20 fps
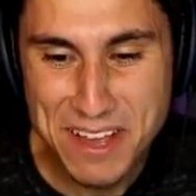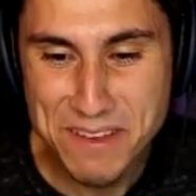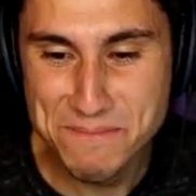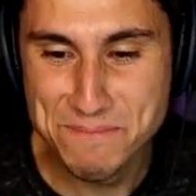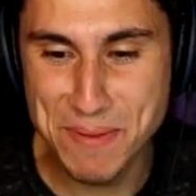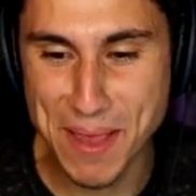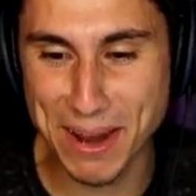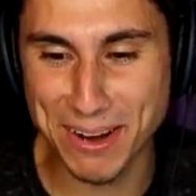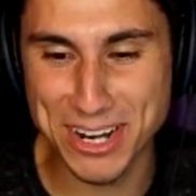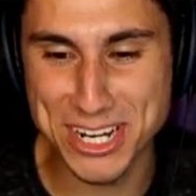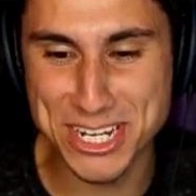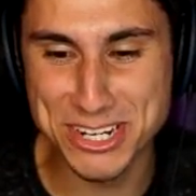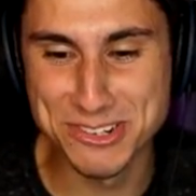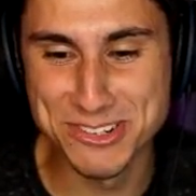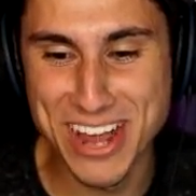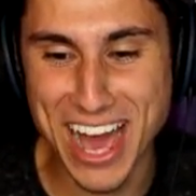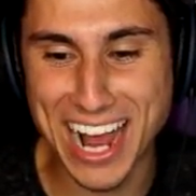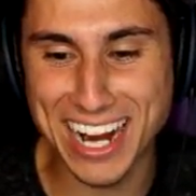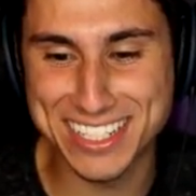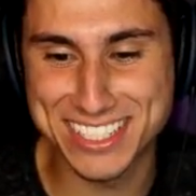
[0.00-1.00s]
Baron, you
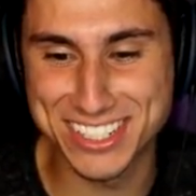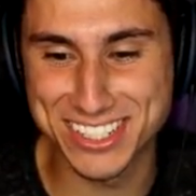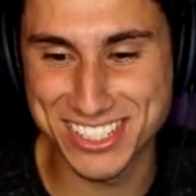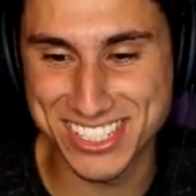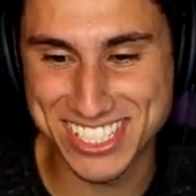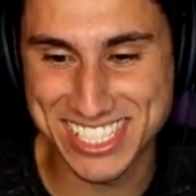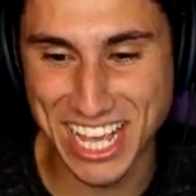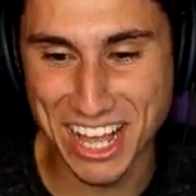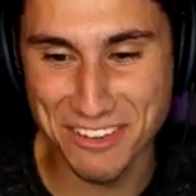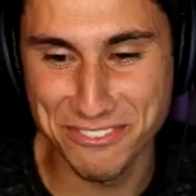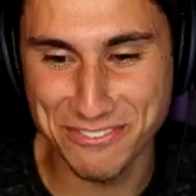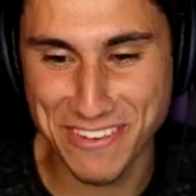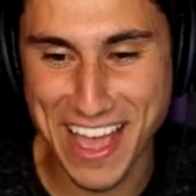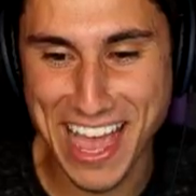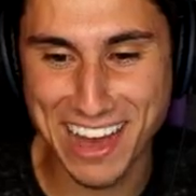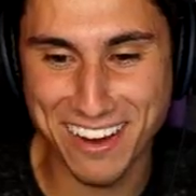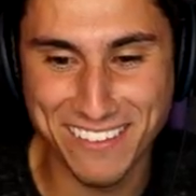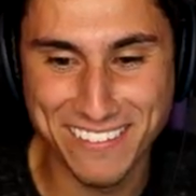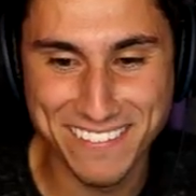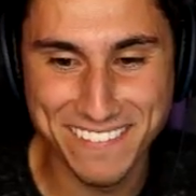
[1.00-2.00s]
knocked yourself
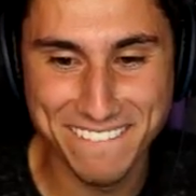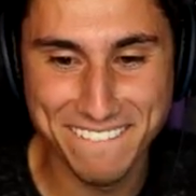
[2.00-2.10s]
out.